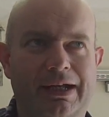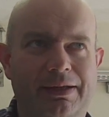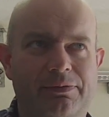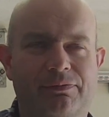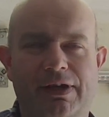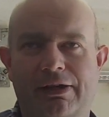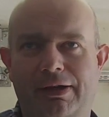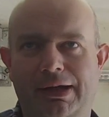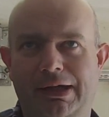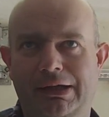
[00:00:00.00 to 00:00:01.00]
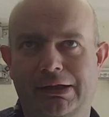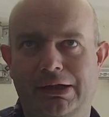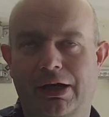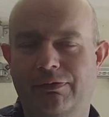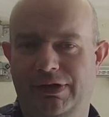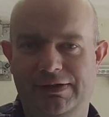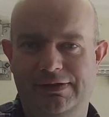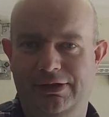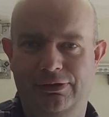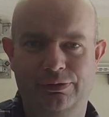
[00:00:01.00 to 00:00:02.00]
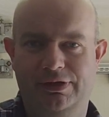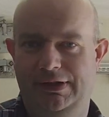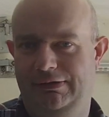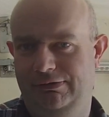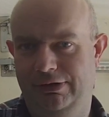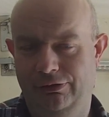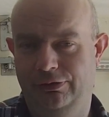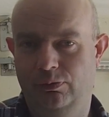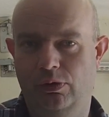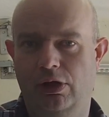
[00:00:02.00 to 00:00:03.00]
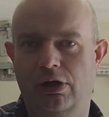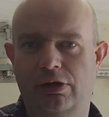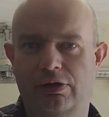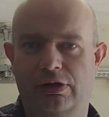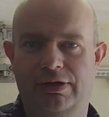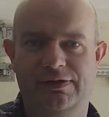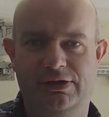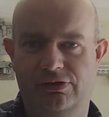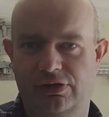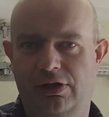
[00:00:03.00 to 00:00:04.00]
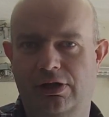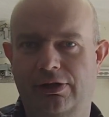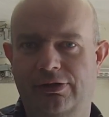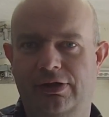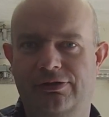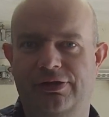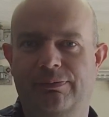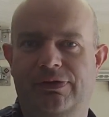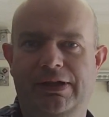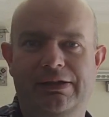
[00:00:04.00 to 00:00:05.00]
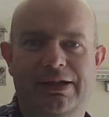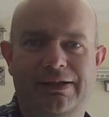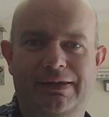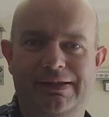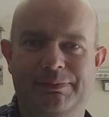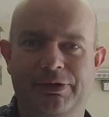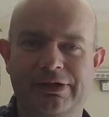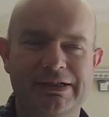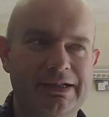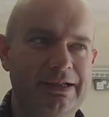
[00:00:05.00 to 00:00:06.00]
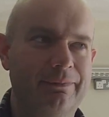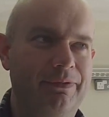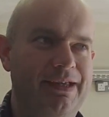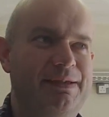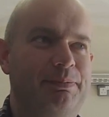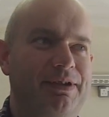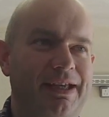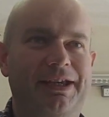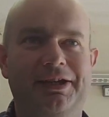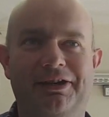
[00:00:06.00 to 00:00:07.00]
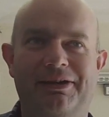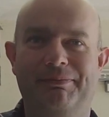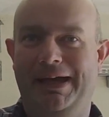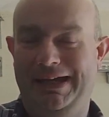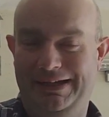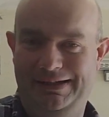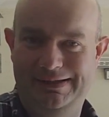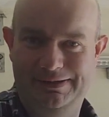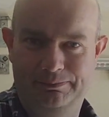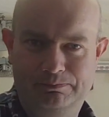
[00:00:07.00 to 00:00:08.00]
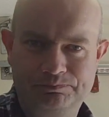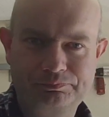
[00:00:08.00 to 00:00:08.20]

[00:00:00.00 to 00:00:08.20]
it's very obvious, you know, the thing doesn't work or it's a short or something like this. But this particular mechanism